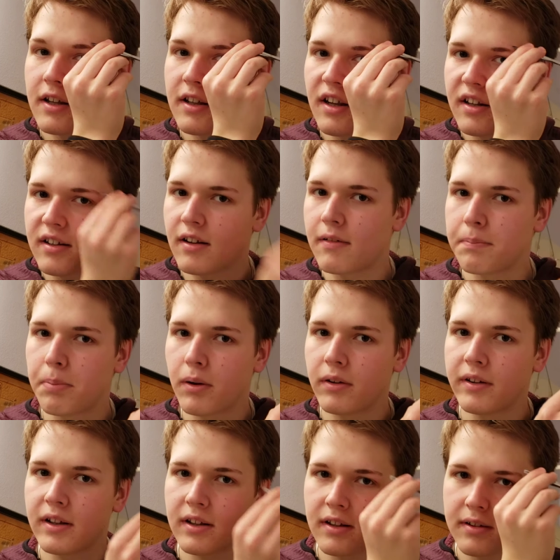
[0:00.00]
then instead of
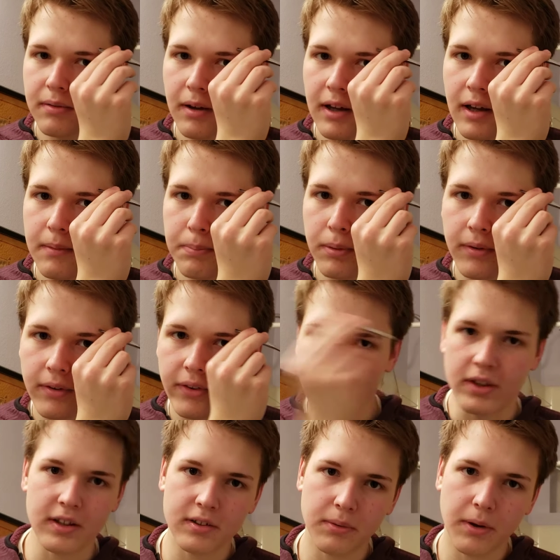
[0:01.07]
pulling this way, I pull
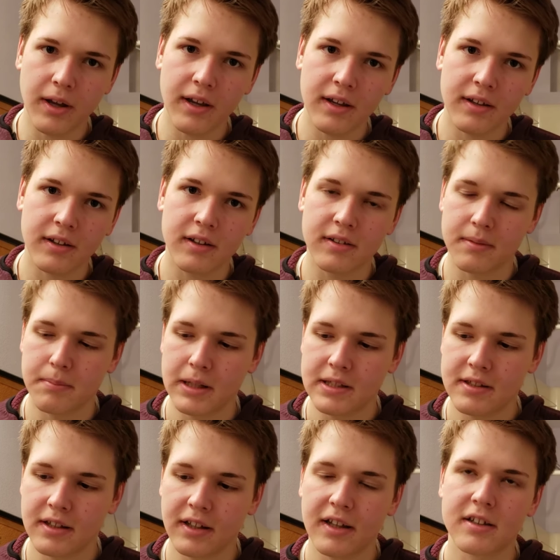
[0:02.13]
this way because it makes
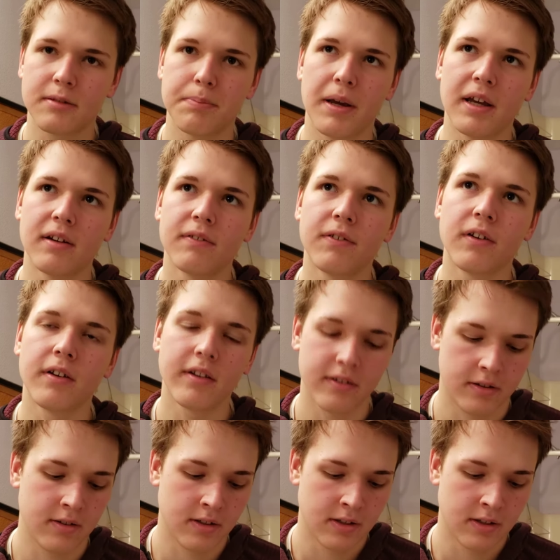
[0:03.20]
it less painful.